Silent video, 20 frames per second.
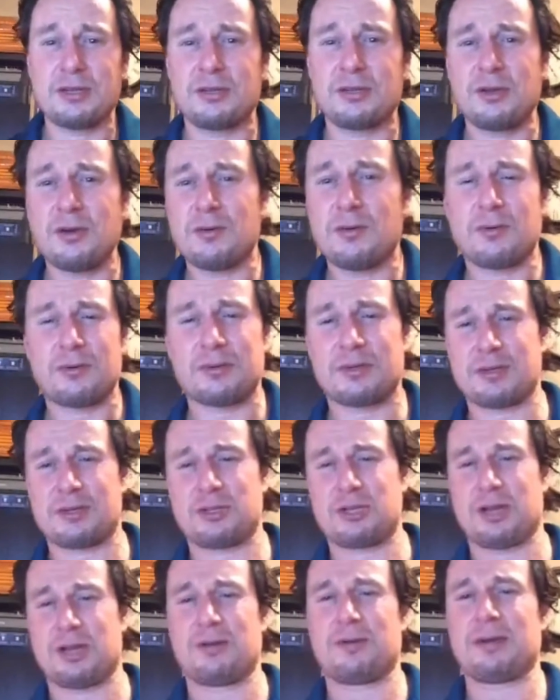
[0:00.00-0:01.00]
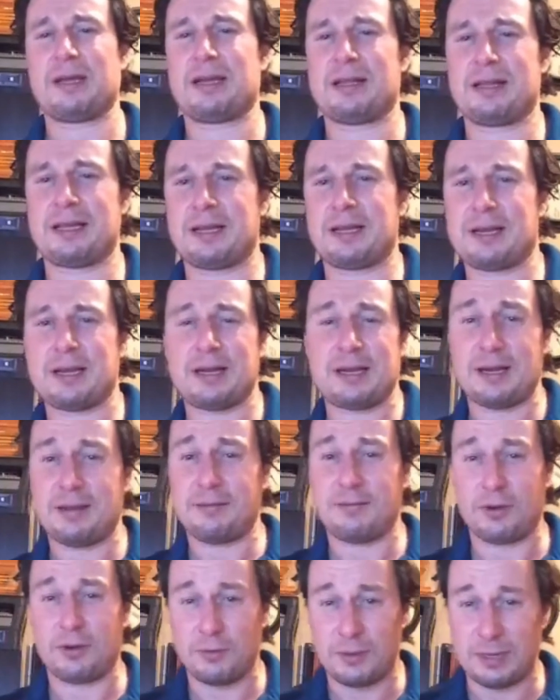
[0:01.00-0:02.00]
do to generate a lead. I didn't even
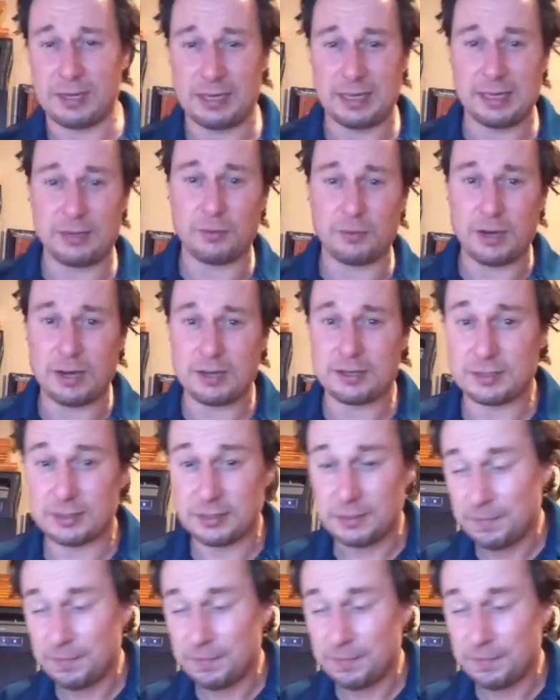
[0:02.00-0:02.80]
know what a lead was.